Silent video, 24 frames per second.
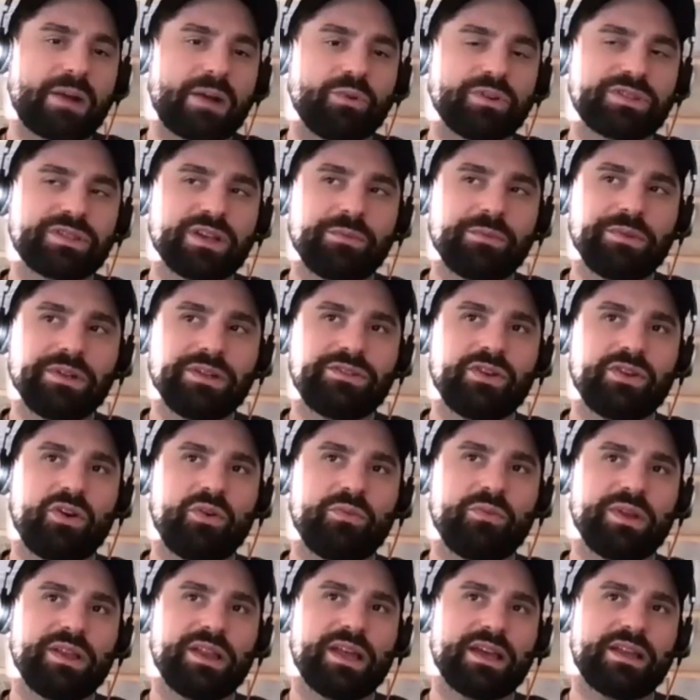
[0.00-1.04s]
Well, somebody
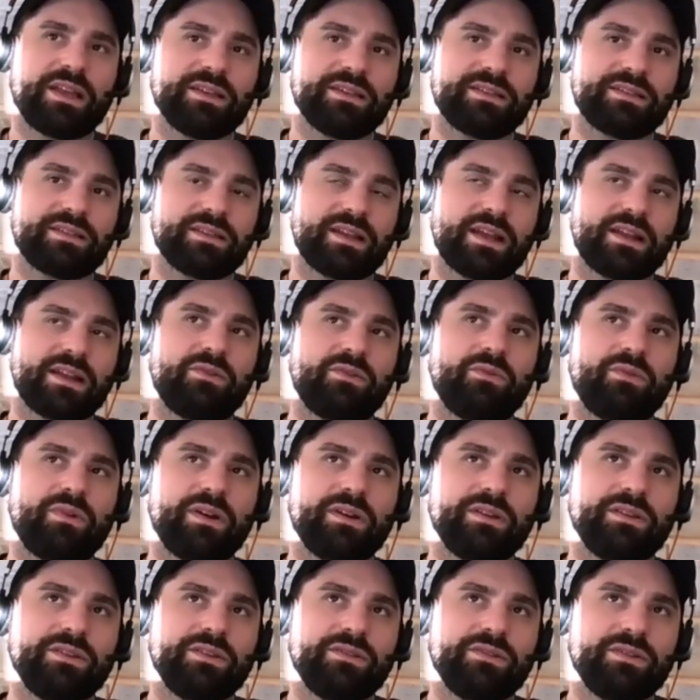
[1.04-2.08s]
told me like, listen, I don't
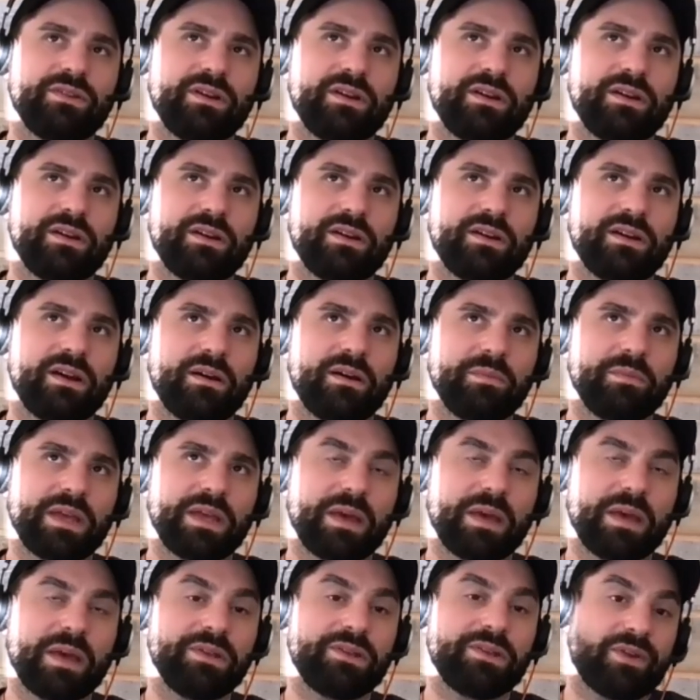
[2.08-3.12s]
want you to um,
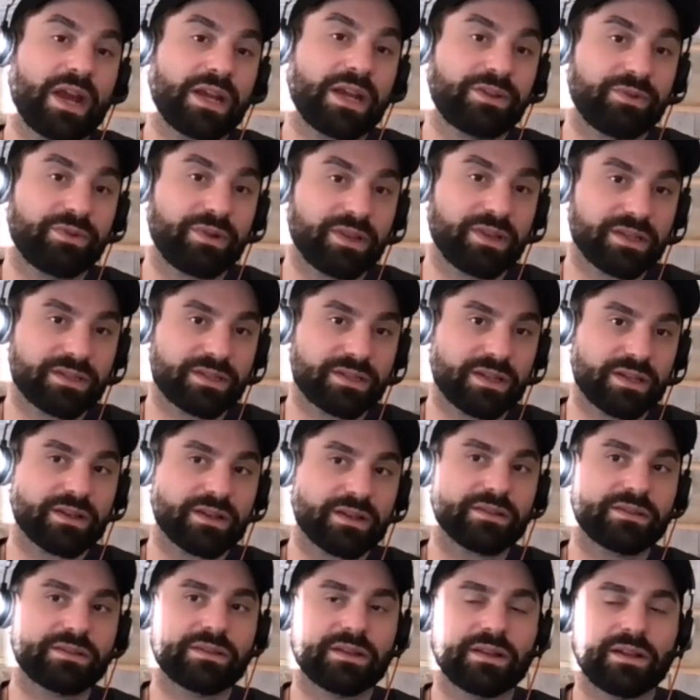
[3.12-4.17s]
get me directory
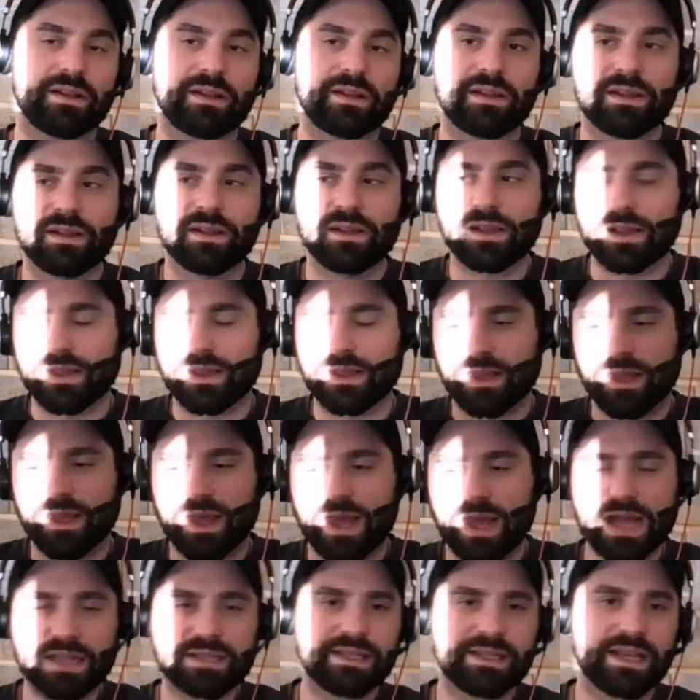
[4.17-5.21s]
listings.
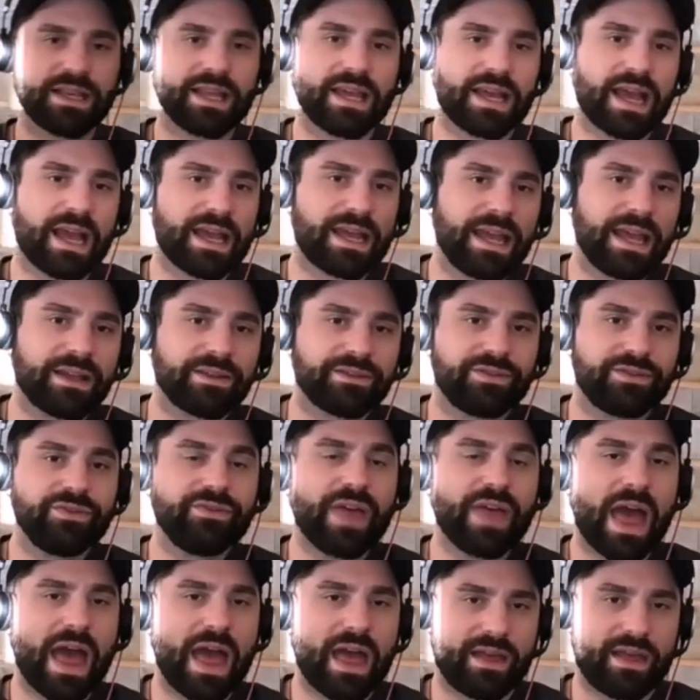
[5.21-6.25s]
I'd say like I can't do
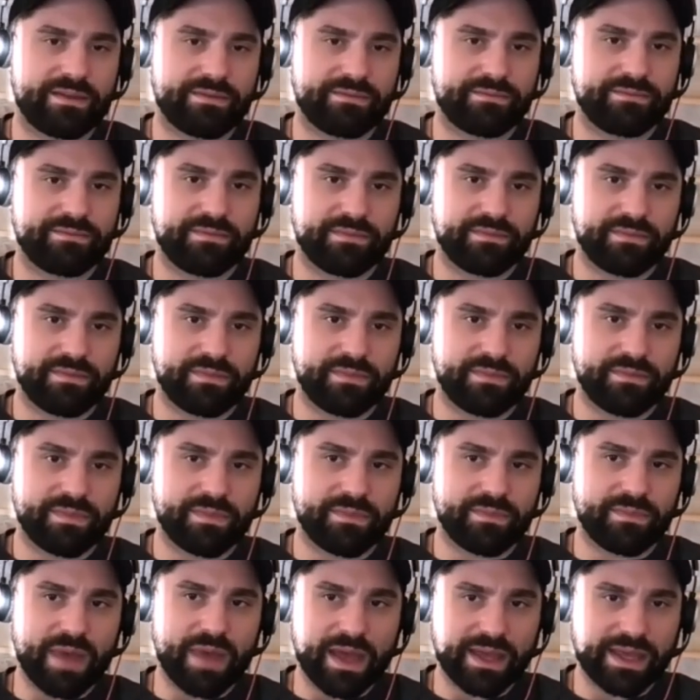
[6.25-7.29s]
that.
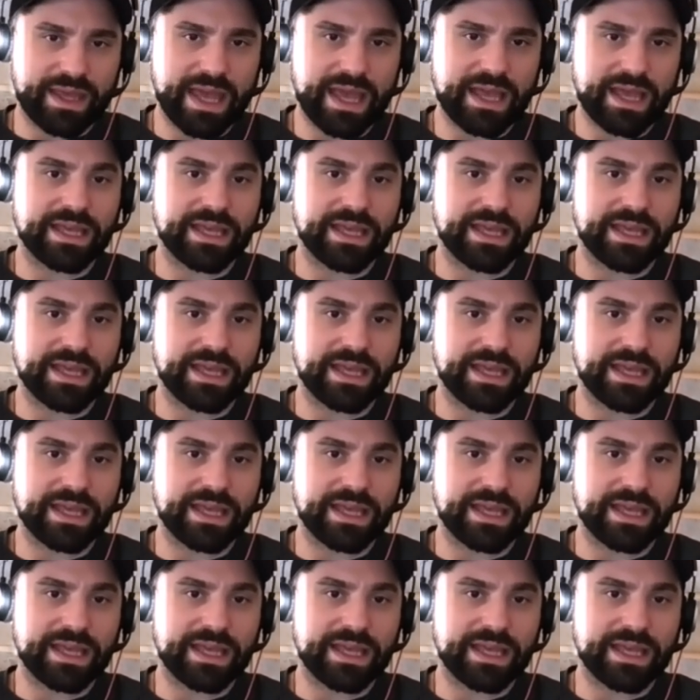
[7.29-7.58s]
I can't